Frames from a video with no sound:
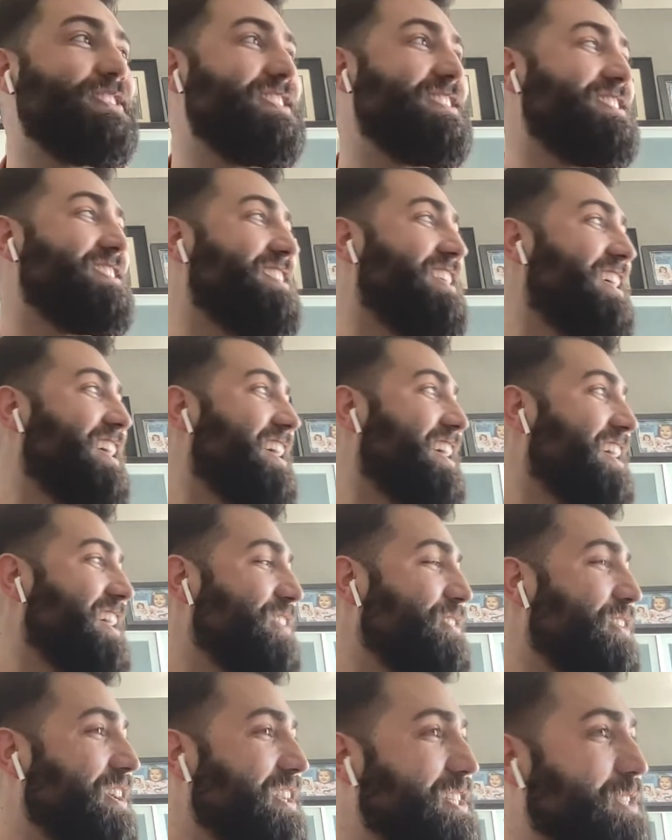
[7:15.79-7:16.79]
She's
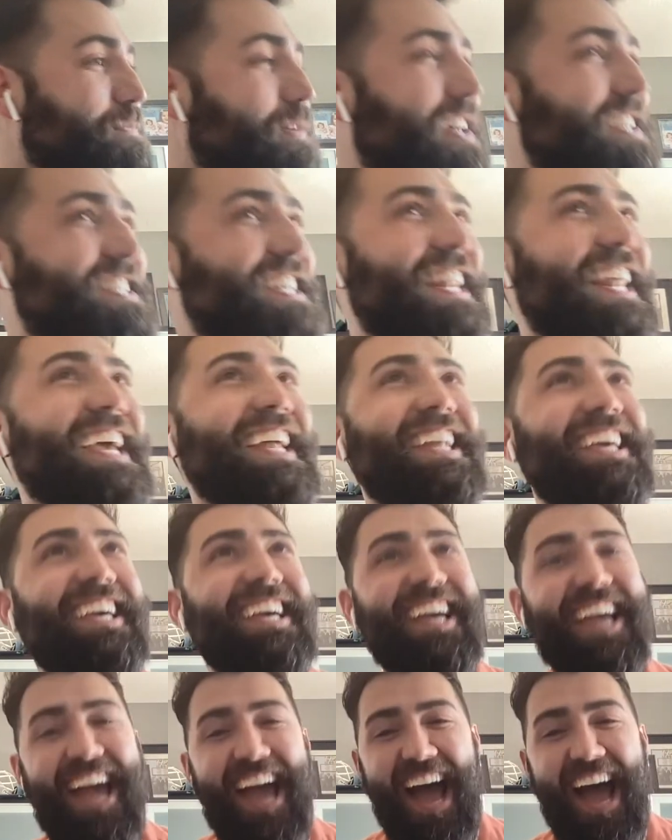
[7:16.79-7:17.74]
quite a spicy lady.